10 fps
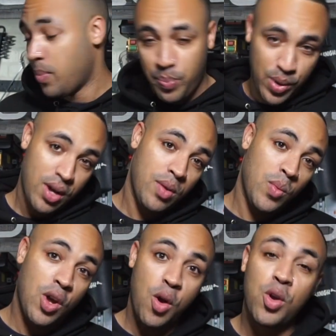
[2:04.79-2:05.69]
But
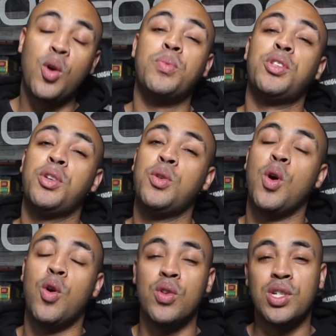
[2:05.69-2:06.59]
we're going up to
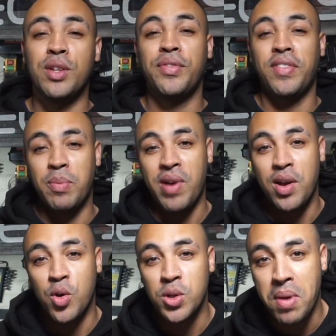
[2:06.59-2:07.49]
150 brake
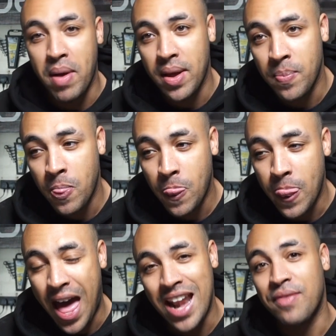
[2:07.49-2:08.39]
horsepower,
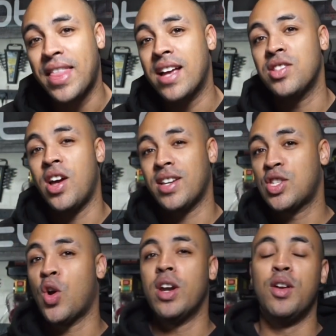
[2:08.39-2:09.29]
and if that's not
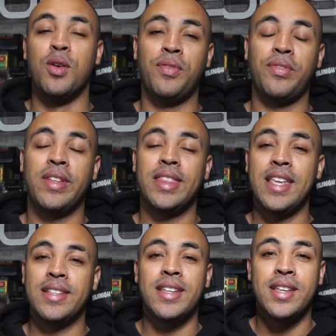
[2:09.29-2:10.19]
exciting enough,
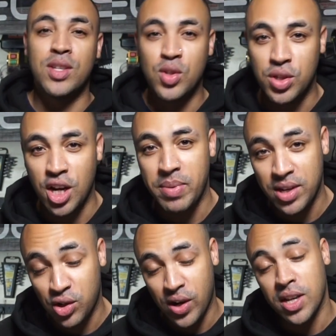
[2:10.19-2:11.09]
this isn't just going to be a
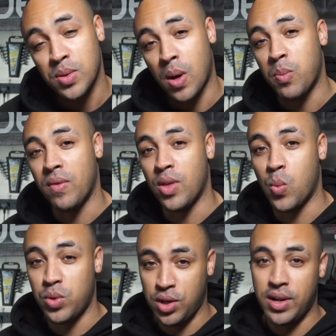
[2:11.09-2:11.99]
straight swap with the
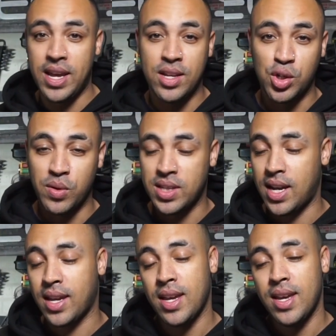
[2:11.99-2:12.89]
2-litre
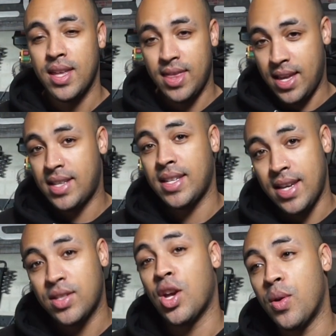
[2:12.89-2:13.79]
Duratec. This
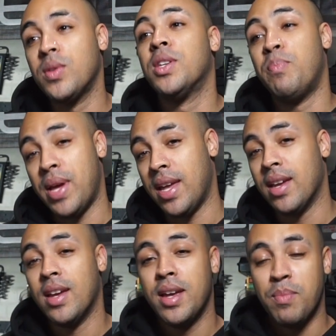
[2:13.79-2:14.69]
is going to be
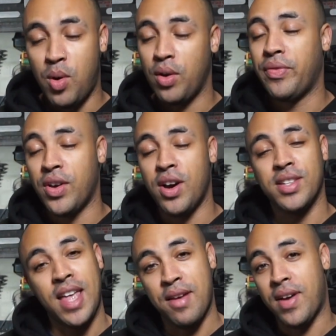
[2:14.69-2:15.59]
my
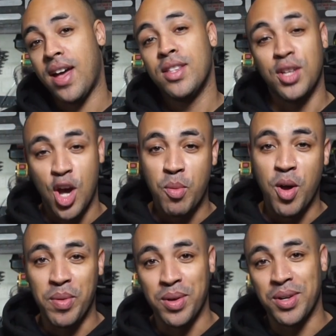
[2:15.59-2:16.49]
first ever turbo
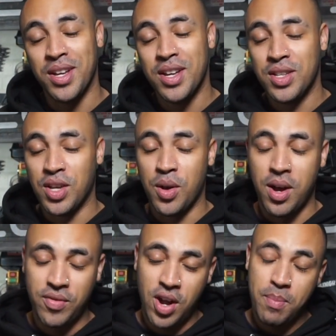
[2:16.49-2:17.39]
build. So
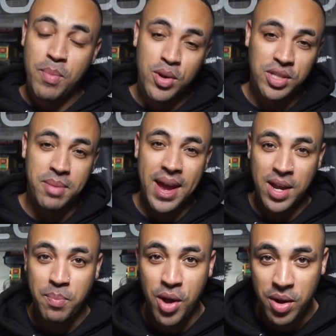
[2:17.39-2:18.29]
I've got most of the main
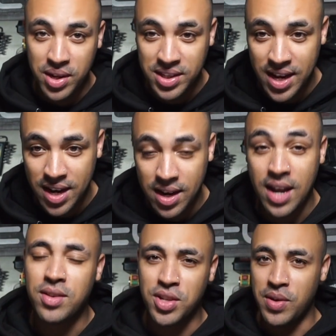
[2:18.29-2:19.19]
components in,
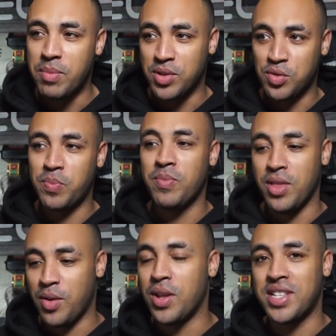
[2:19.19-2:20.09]
and sorry, let me just
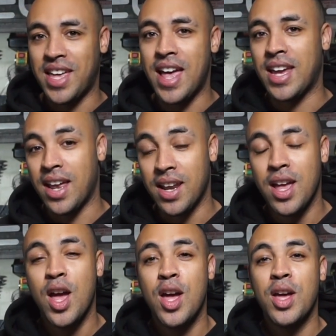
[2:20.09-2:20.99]
say that again.
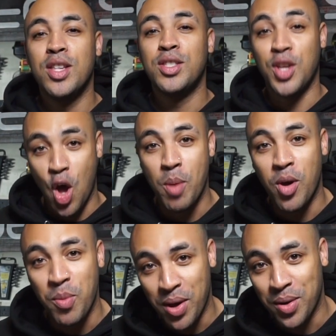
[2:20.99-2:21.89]

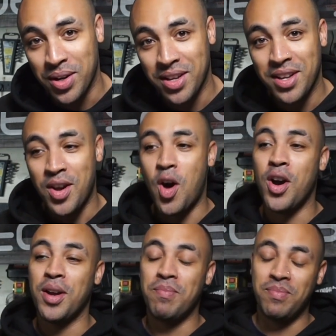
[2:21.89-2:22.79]
Turbo build.
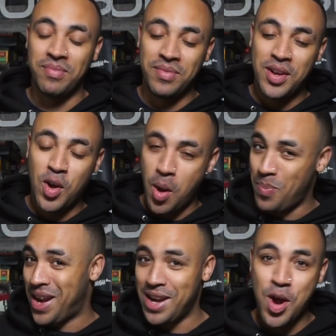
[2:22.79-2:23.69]
I'm
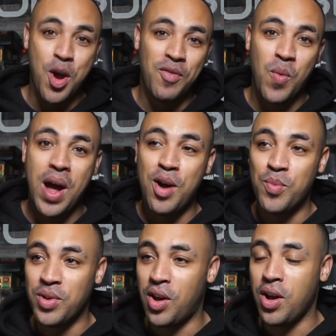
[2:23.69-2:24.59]
completely
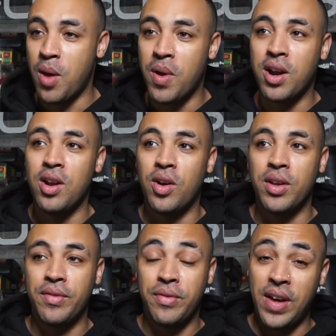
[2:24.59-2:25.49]
overwhelmed. I'm not going to lie.